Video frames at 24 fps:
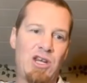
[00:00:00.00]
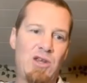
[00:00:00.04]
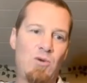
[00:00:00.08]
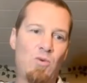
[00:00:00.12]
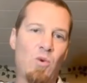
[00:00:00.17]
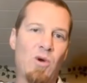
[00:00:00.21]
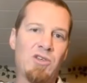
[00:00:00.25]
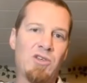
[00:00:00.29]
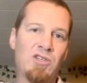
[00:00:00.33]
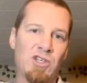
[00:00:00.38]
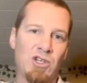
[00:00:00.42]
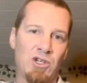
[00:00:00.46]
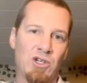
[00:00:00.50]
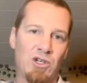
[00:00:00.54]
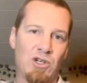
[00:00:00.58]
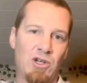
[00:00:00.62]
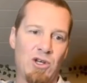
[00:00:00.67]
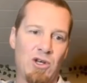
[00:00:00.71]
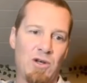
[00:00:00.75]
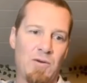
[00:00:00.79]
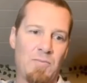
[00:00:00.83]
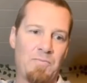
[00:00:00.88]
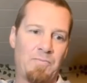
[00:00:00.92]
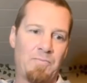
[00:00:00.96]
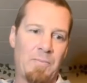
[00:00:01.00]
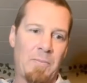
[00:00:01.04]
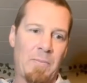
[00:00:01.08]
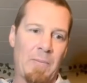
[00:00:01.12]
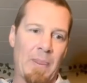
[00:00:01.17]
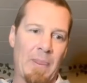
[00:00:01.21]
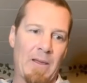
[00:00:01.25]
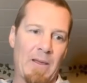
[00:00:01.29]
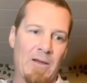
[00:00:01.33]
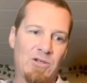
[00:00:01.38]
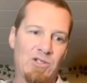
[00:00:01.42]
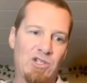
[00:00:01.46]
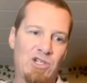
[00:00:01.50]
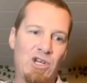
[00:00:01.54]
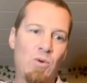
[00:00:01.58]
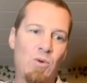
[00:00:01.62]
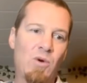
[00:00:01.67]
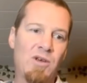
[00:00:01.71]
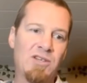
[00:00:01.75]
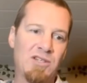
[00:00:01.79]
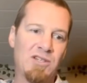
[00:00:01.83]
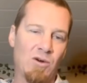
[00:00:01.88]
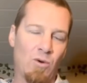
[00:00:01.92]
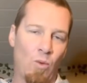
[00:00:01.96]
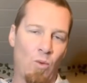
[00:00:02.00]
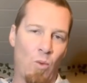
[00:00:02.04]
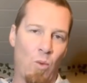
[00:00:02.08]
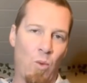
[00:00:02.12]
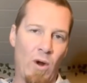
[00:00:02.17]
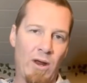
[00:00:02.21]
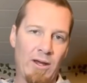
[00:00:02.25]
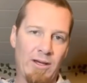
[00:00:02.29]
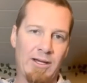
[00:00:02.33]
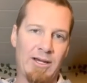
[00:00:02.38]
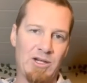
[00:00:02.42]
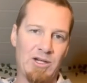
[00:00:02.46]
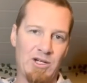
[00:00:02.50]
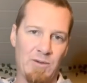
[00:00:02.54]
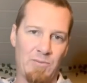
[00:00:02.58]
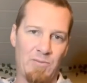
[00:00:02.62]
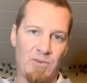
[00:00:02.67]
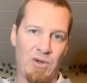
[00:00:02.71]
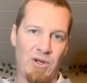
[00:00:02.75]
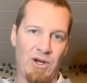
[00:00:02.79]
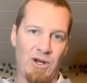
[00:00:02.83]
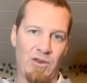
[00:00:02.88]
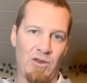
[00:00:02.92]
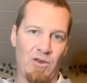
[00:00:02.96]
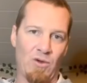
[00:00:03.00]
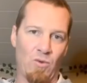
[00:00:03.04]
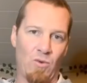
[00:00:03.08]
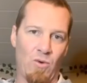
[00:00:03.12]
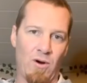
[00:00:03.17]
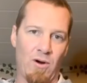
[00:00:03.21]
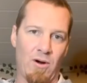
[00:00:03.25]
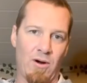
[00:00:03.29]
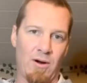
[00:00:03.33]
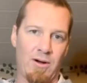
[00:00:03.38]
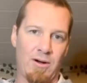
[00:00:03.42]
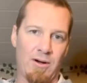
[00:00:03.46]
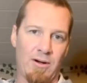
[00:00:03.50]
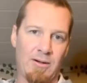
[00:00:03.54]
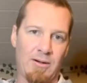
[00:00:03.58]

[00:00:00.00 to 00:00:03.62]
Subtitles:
wasn't willing to put in the work.